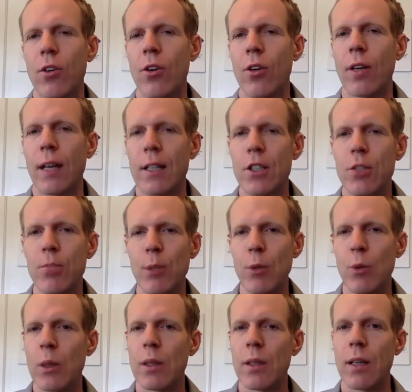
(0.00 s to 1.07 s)
connection
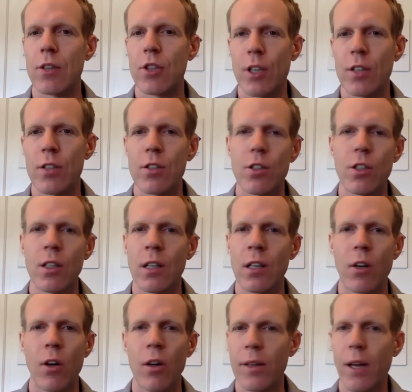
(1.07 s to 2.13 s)
between digestion and
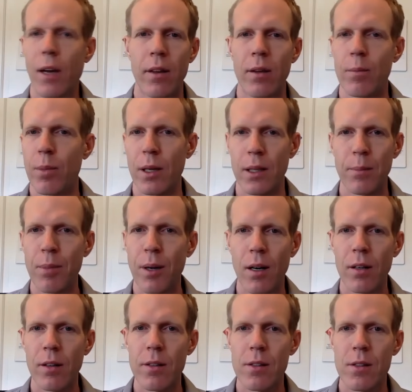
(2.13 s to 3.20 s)
all the other body
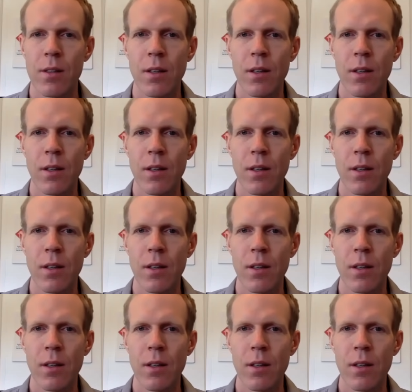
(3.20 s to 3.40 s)
parts.